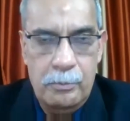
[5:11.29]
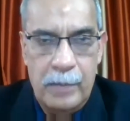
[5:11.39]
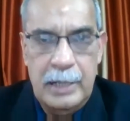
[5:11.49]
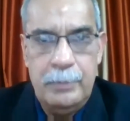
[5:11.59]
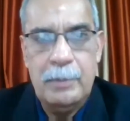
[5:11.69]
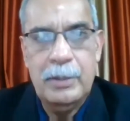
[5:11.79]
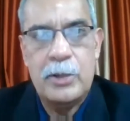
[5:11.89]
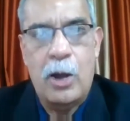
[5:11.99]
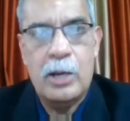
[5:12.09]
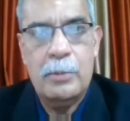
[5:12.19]
Many people
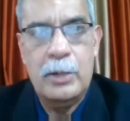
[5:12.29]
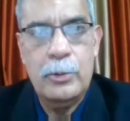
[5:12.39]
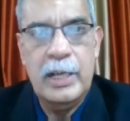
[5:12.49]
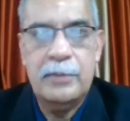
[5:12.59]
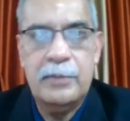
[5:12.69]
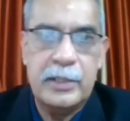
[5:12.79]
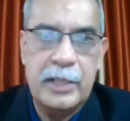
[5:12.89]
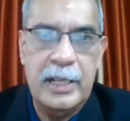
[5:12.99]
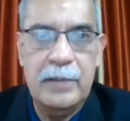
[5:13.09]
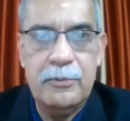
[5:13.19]
talk about doing it for
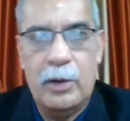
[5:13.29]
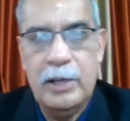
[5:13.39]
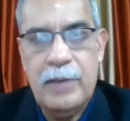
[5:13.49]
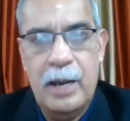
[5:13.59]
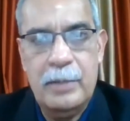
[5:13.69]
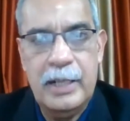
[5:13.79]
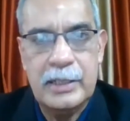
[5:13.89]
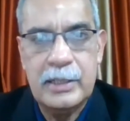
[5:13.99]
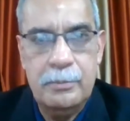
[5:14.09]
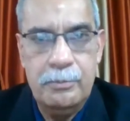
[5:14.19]
30 and 45
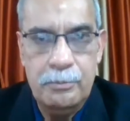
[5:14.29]
minutes.